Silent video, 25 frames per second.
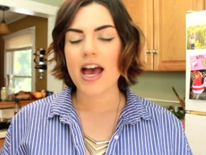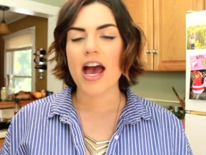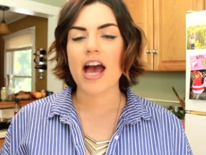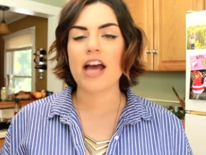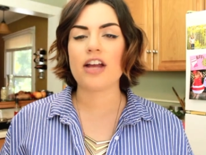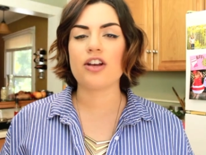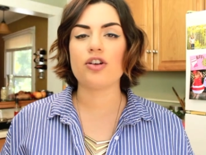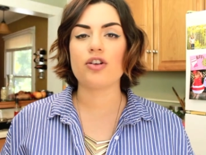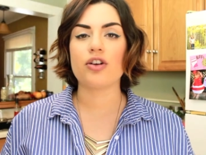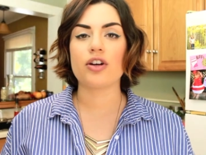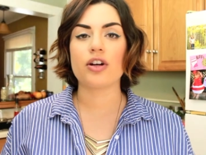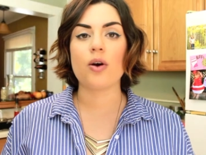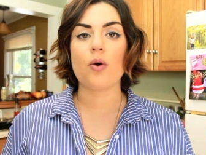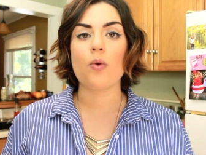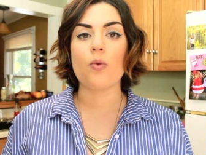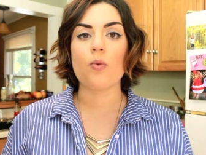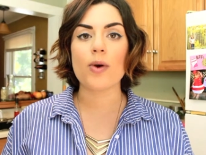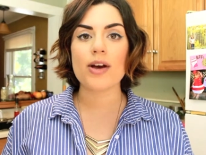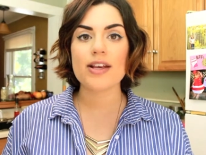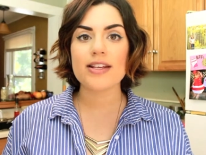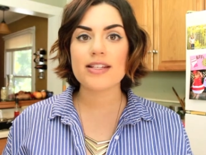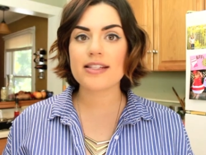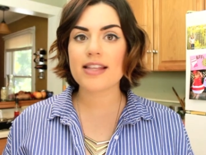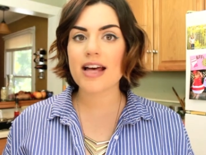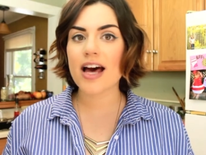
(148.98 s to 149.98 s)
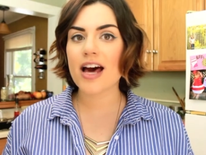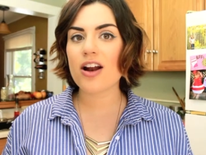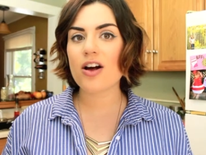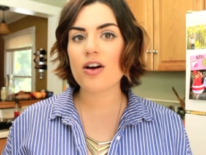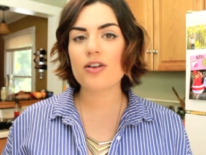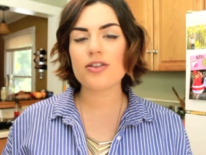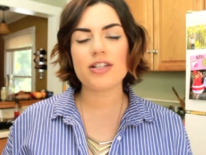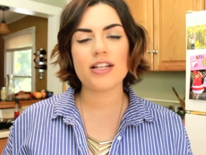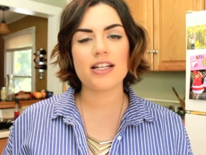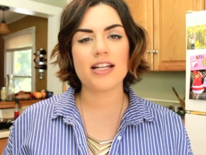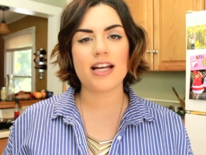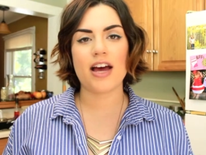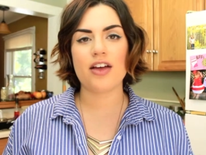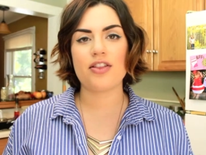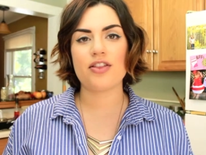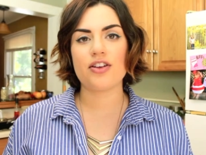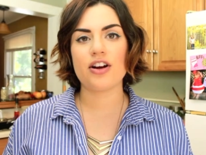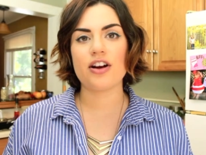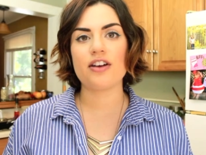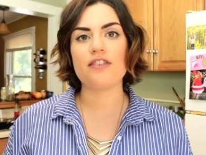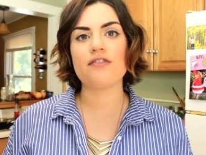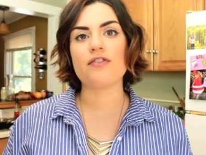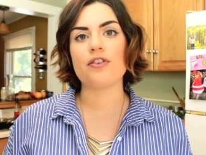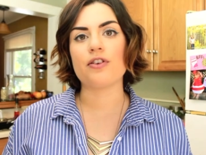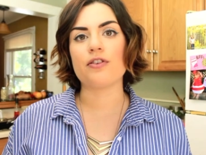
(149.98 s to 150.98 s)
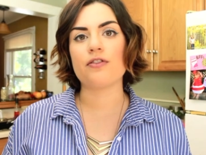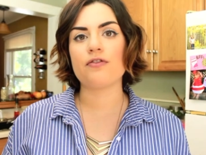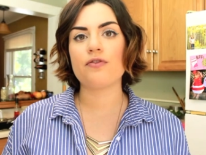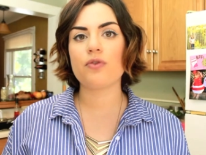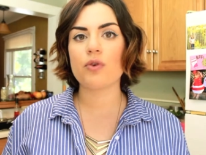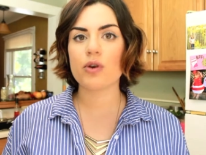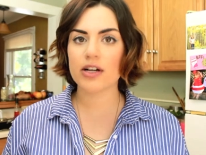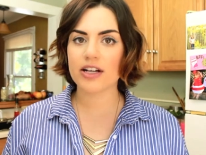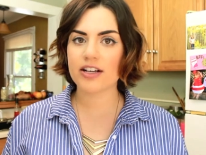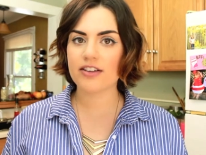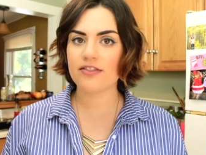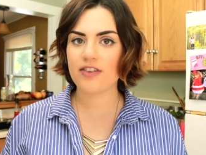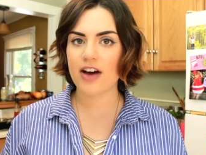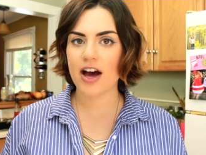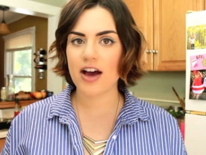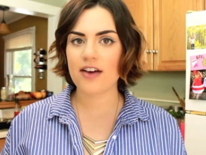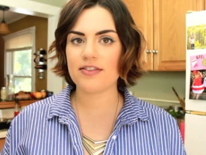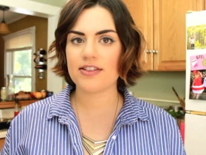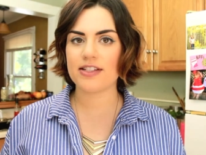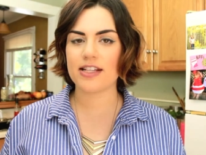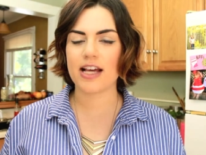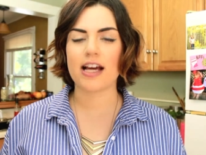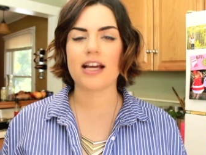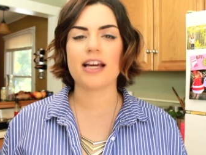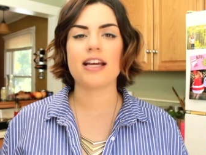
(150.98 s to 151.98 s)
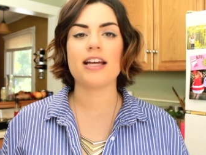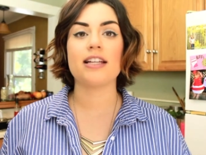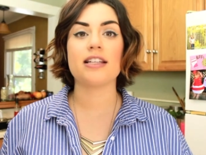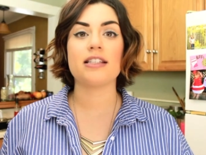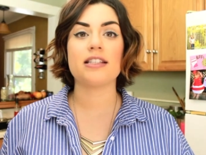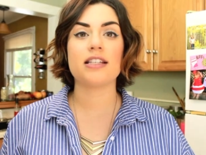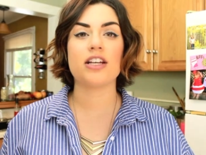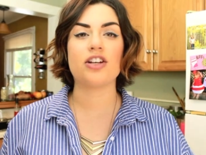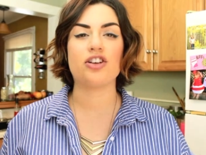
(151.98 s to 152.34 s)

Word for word: And you're gonna whisk that all together for 45 seconds